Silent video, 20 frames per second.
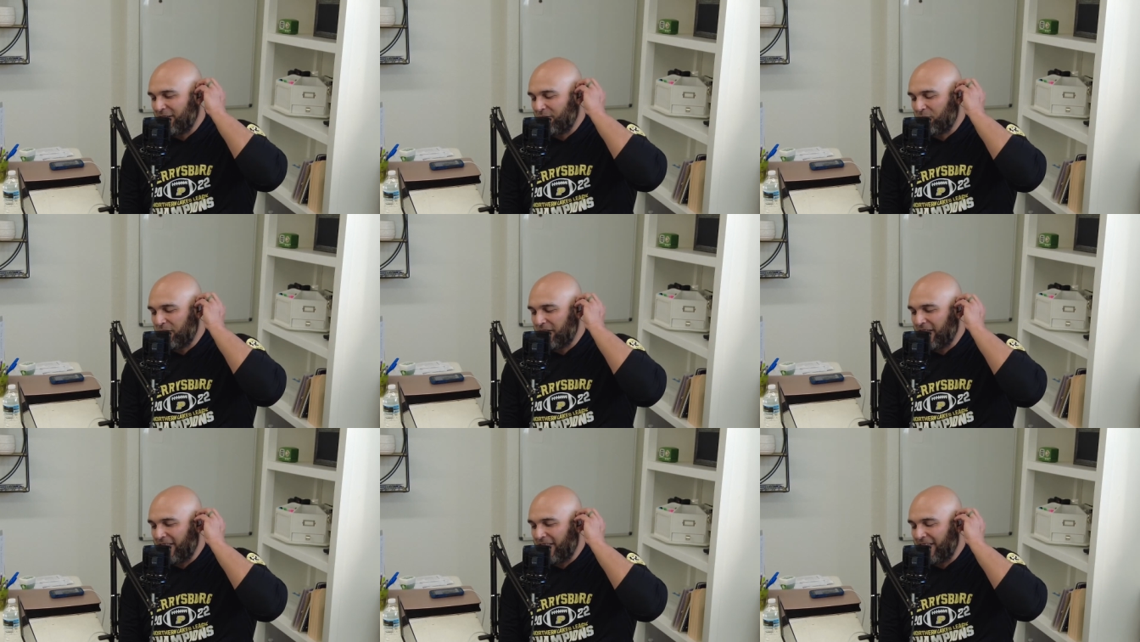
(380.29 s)
It's
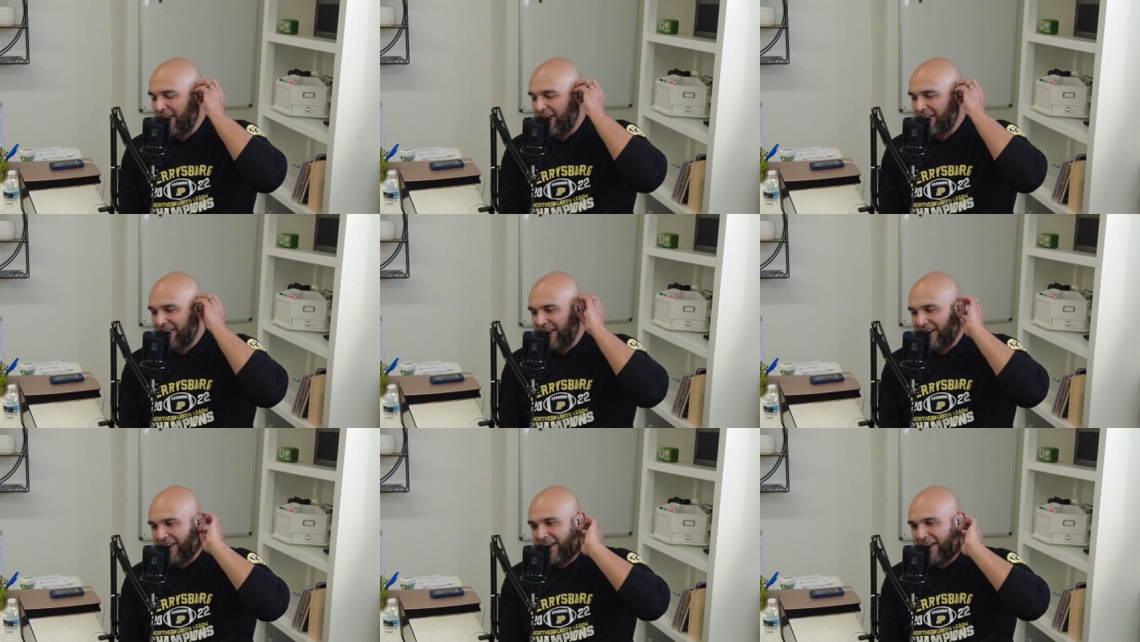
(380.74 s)
one of the
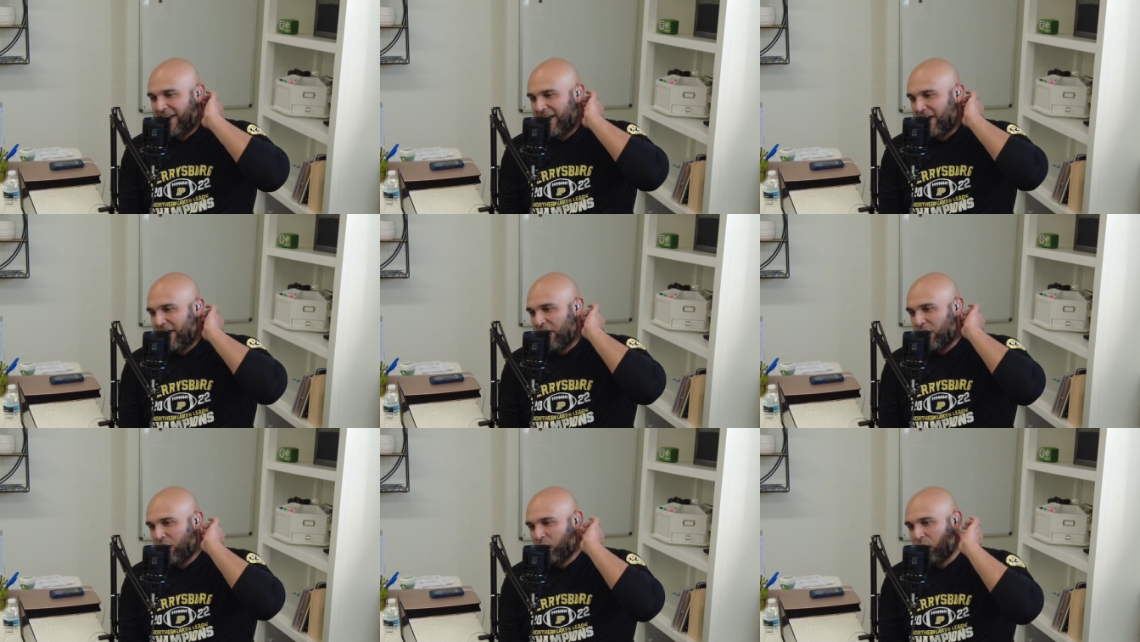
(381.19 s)
things like
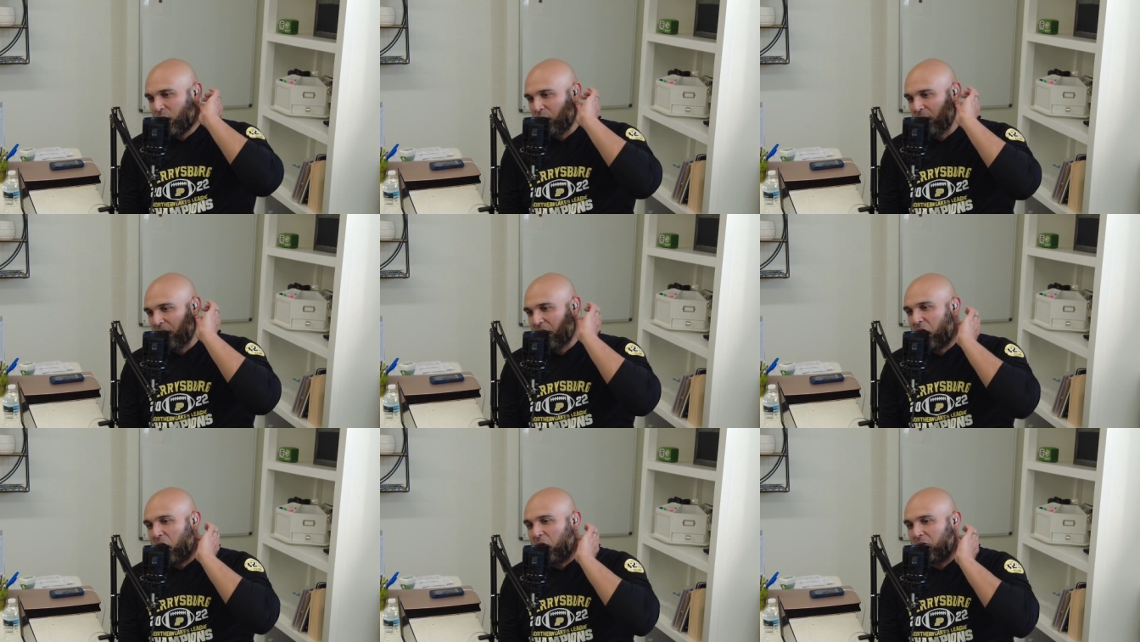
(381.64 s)
when
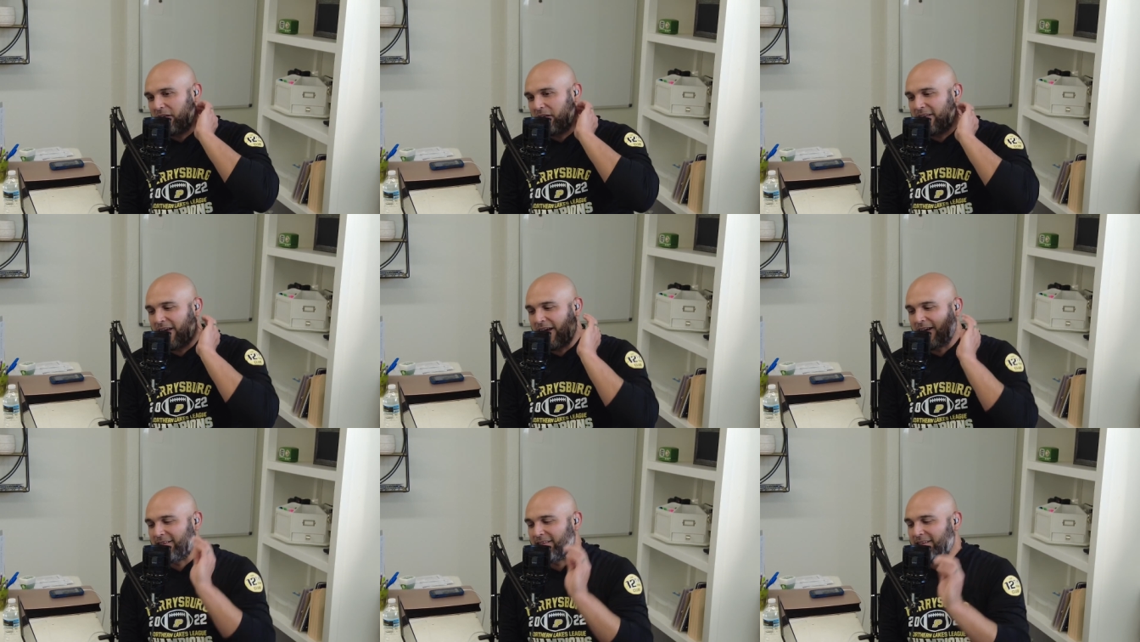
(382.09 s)
we go to
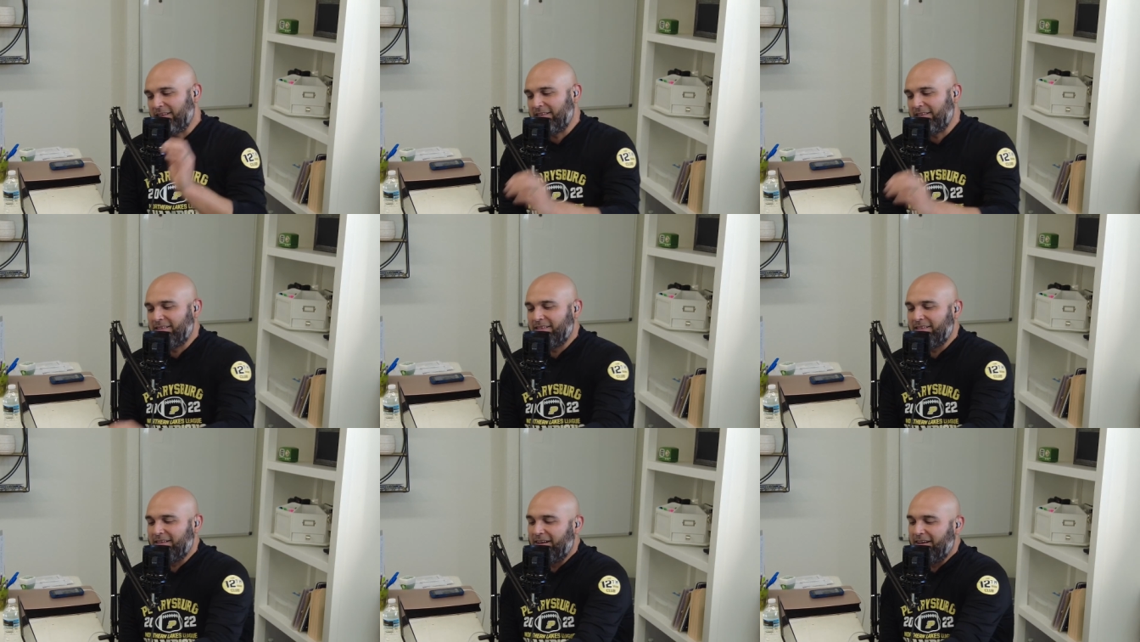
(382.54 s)

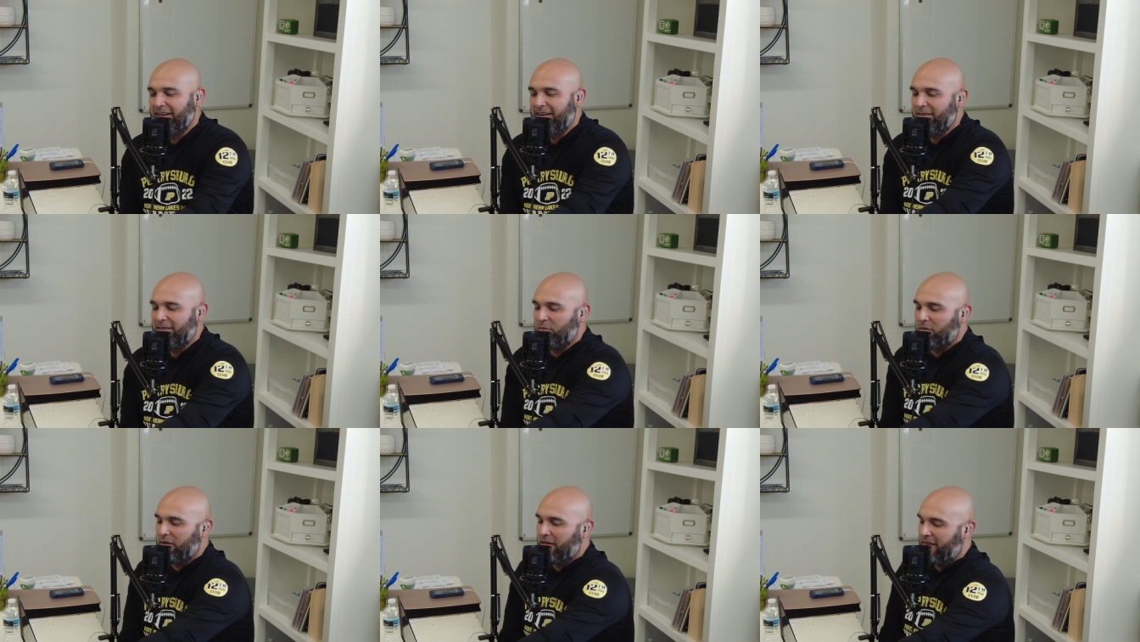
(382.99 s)
Texas, uh,
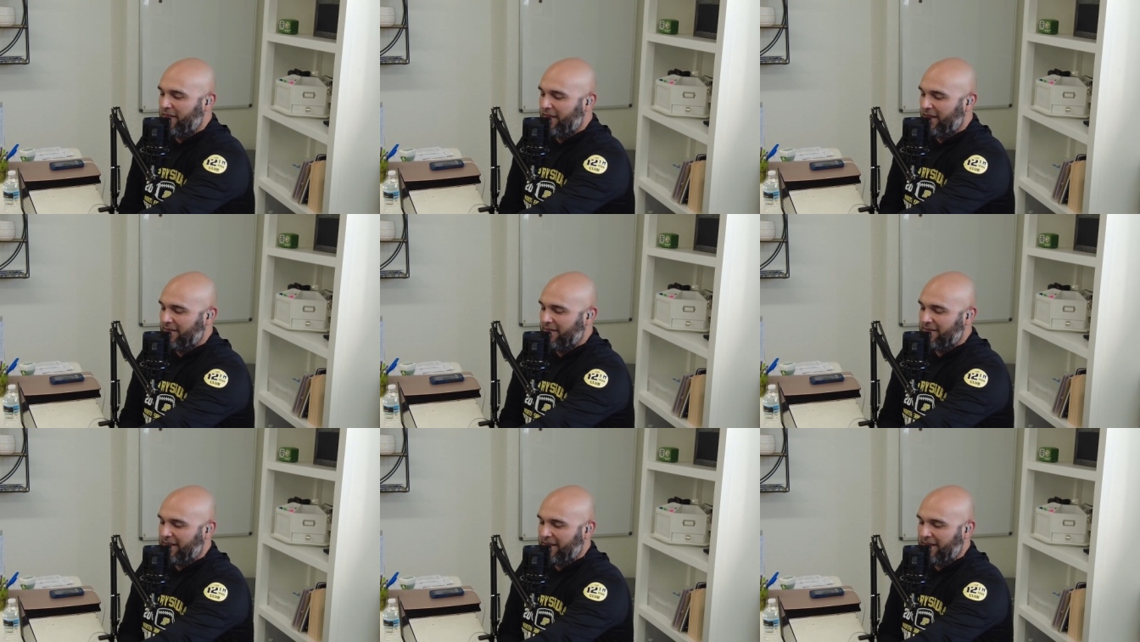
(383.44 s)
it's one of the
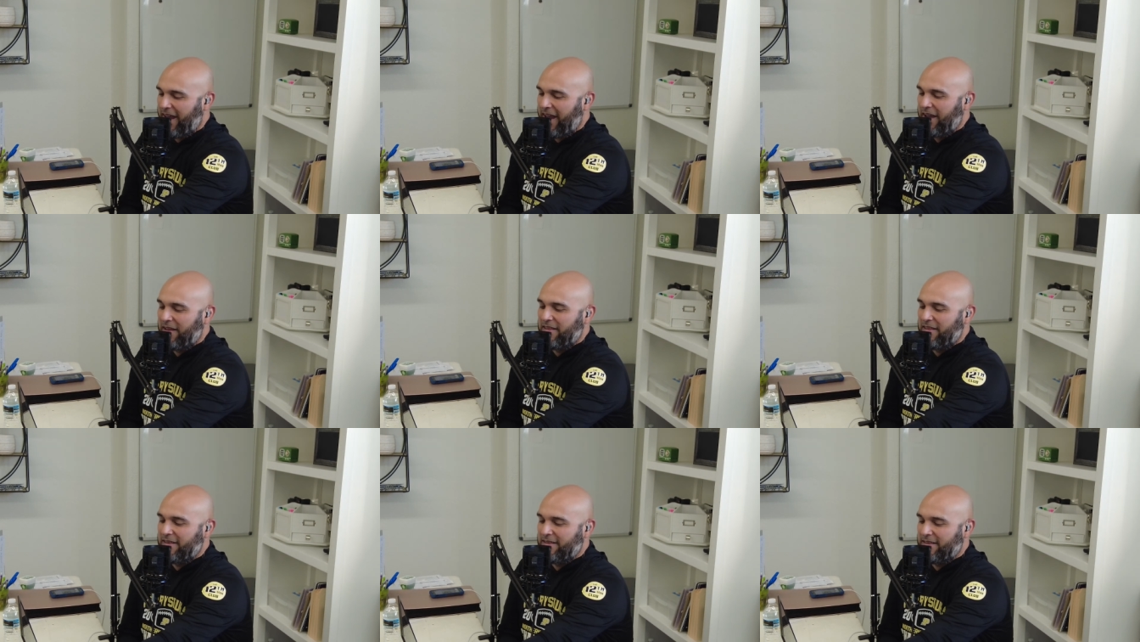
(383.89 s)
things like,
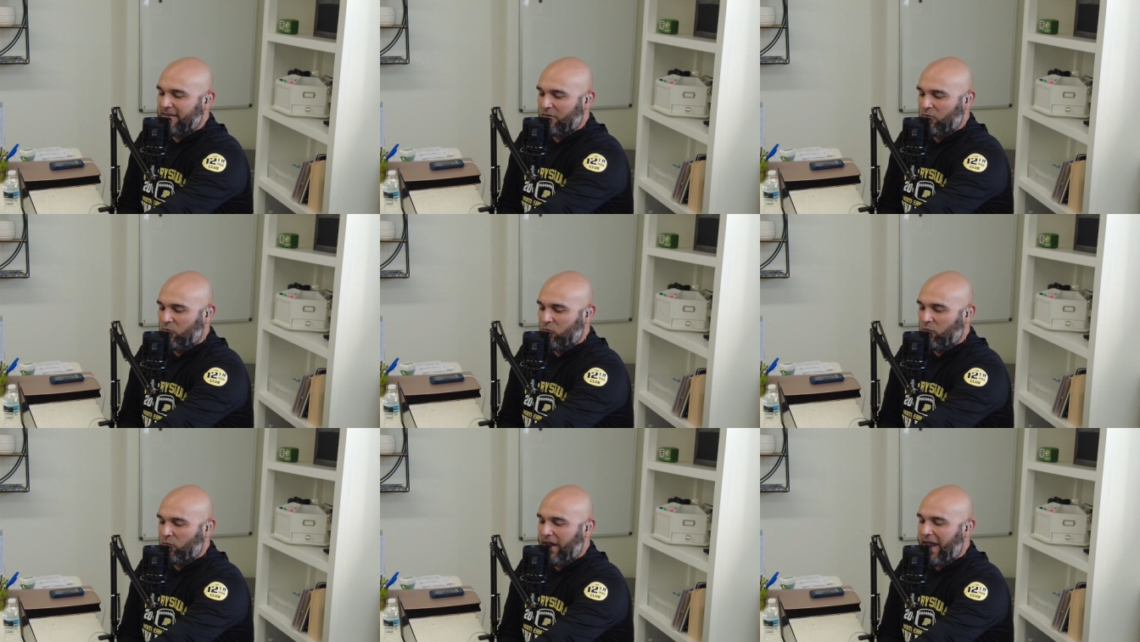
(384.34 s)
hey, this
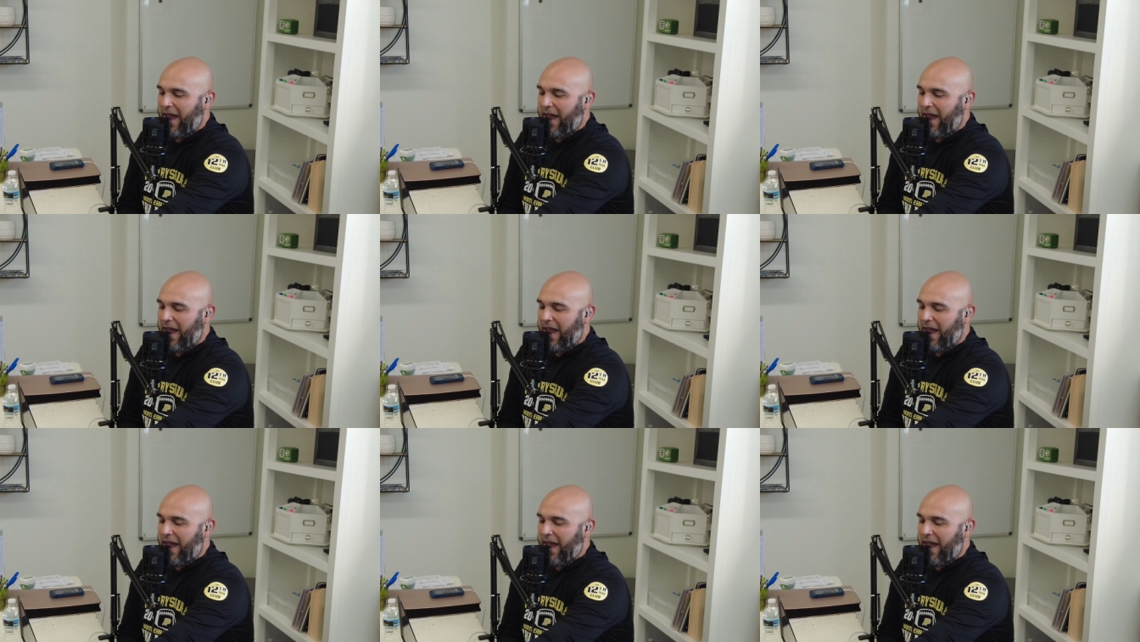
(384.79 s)
is we